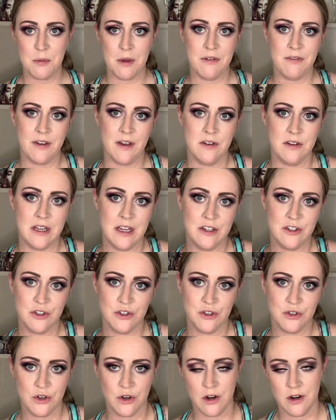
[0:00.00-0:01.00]
my
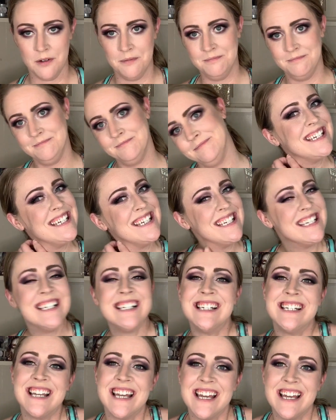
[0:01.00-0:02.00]
foundation drawer.
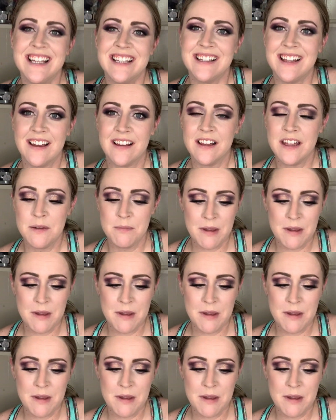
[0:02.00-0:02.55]
Luckily,